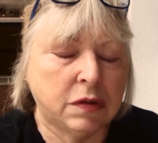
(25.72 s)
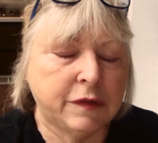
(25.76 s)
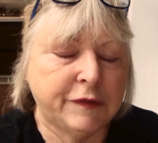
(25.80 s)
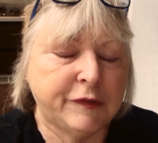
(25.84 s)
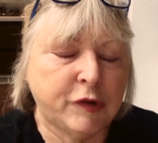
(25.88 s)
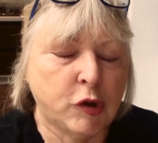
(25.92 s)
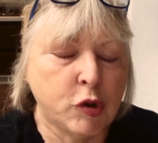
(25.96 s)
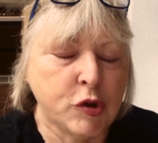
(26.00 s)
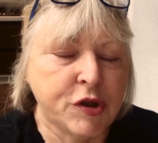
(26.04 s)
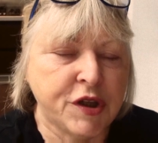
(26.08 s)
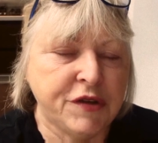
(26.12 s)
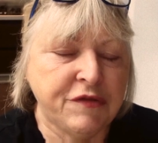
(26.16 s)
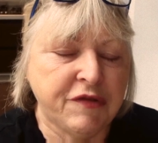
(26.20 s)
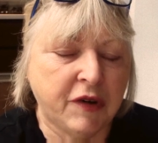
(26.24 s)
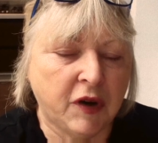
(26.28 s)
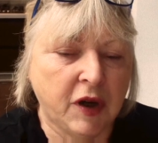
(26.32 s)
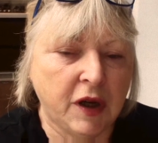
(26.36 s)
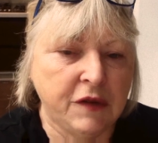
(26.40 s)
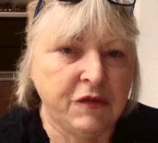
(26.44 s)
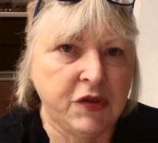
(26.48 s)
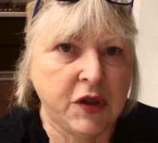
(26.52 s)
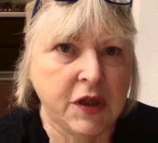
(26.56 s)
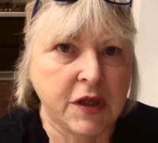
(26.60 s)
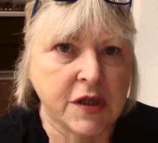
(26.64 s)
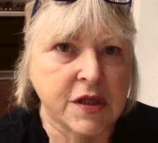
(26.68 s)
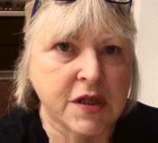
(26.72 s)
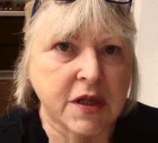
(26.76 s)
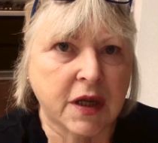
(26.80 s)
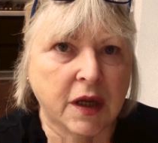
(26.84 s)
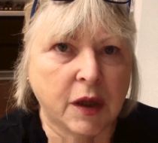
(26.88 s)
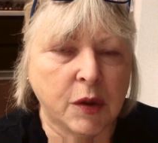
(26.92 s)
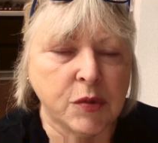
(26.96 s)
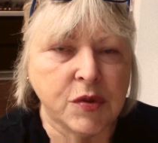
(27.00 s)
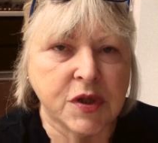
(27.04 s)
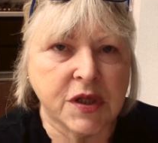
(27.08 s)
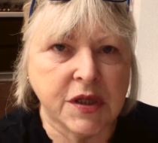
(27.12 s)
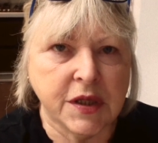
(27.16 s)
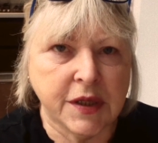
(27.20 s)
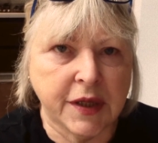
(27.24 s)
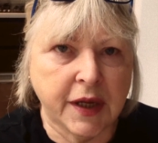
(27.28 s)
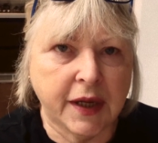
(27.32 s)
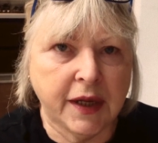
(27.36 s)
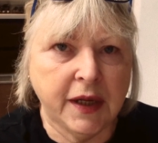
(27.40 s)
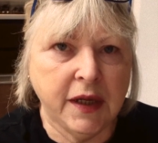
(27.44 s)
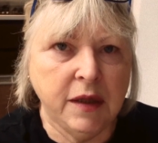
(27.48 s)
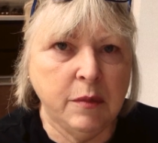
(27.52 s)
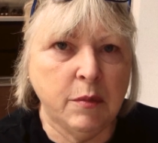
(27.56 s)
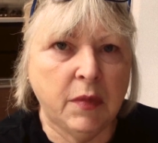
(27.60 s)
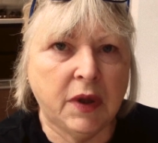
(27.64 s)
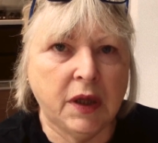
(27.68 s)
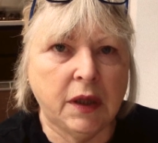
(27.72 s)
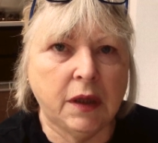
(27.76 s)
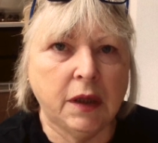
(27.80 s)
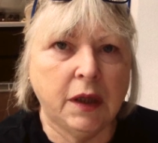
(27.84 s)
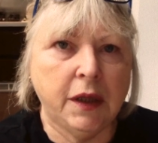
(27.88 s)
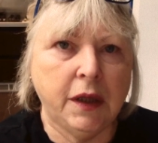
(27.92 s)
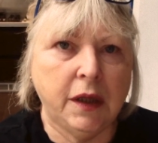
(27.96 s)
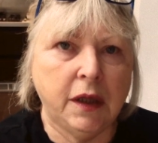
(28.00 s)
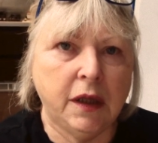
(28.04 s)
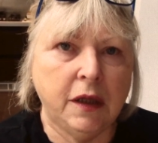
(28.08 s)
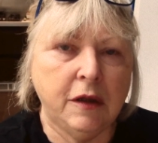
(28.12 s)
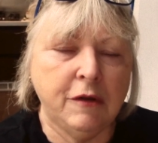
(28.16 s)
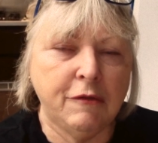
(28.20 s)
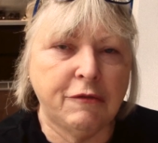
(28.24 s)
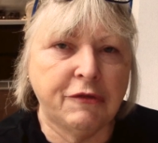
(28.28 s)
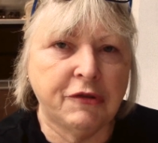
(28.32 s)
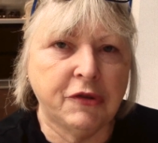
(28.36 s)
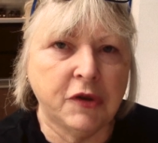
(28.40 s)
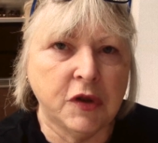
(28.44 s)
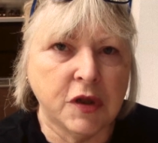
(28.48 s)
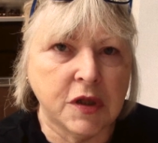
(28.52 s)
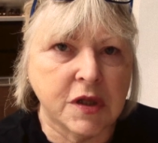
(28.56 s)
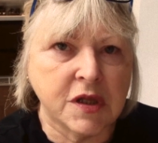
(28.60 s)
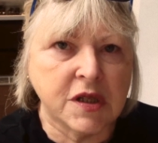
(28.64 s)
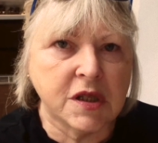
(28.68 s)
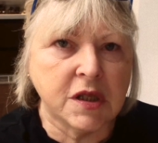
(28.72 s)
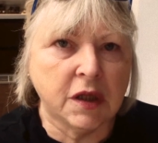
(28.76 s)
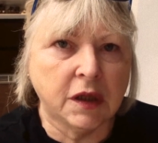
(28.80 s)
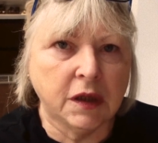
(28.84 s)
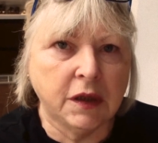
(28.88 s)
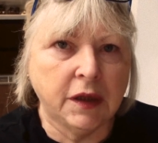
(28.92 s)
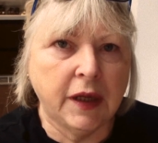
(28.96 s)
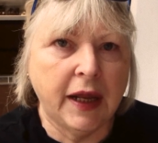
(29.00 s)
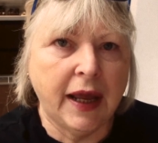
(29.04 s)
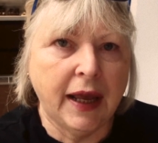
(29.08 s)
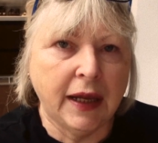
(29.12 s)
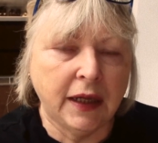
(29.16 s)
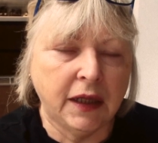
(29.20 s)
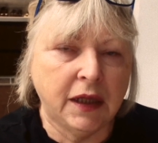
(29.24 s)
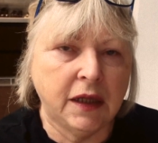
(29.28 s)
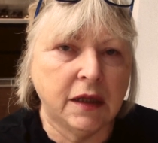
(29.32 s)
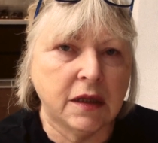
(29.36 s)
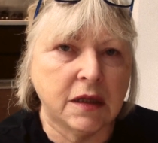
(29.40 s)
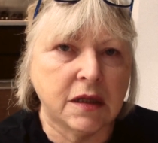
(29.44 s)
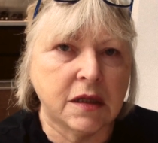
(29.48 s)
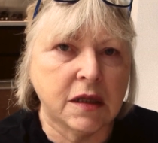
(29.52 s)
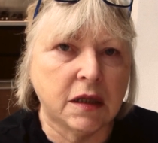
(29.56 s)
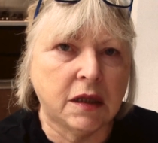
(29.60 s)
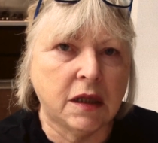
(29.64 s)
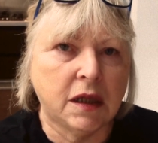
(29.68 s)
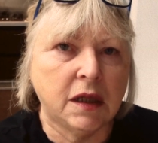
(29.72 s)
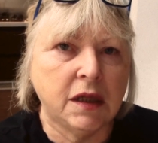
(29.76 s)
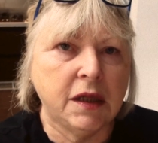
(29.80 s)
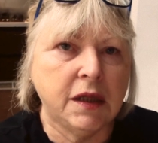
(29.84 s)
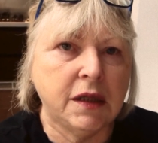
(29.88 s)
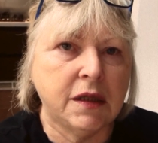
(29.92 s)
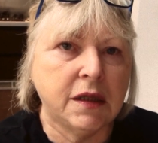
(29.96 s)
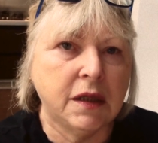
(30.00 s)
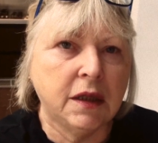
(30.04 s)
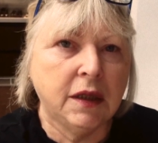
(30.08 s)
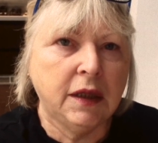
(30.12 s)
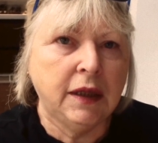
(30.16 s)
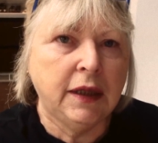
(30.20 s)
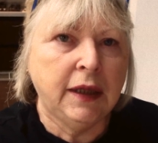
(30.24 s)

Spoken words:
45 years ago today, my infant son Elliot died,